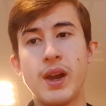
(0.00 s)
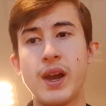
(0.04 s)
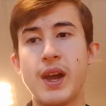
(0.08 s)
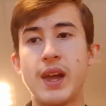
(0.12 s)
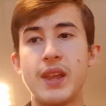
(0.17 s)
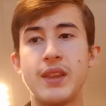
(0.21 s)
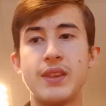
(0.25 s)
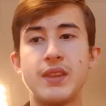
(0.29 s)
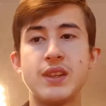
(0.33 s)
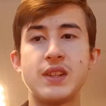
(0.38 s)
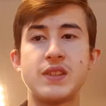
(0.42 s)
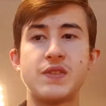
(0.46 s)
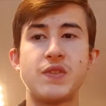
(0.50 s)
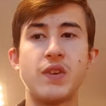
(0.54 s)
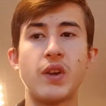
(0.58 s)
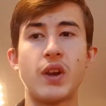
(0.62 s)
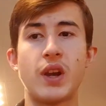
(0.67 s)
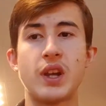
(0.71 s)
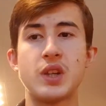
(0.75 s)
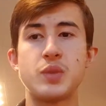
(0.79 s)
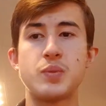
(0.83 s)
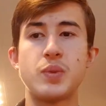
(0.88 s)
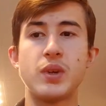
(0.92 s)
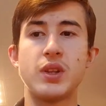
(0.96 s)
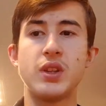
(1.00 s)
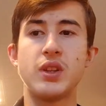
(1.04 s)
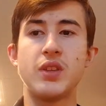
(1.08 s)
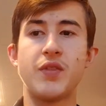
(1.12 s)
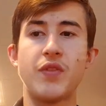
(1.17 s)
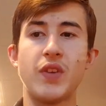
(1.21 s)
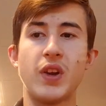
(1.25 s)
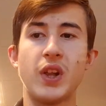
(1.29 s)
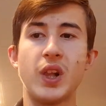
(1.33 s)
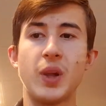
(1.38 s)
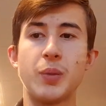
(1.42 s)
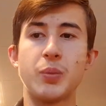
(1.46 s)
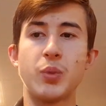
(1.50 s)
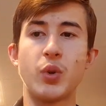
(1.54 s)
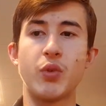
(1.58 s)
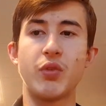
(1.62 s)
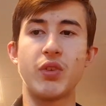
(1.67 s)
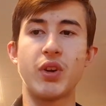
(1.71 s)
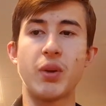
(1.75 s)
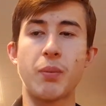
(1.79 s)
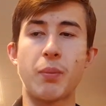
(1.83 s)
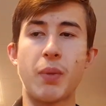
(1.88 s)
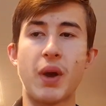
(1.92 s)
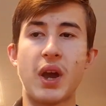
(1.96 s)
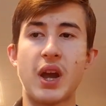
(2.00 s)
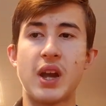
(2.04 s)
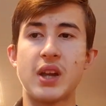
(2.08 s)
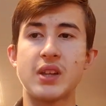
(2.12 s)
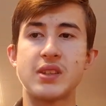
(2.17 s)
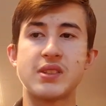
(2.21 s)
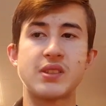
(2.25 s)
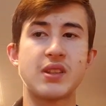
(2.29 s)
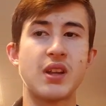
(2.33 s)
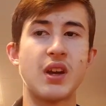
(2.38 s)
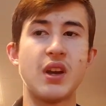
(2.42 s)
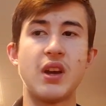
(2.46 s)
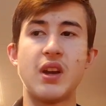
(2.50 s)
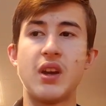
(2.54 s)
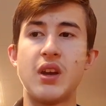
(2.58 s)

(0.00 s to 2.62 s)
and this fear has been developed over the past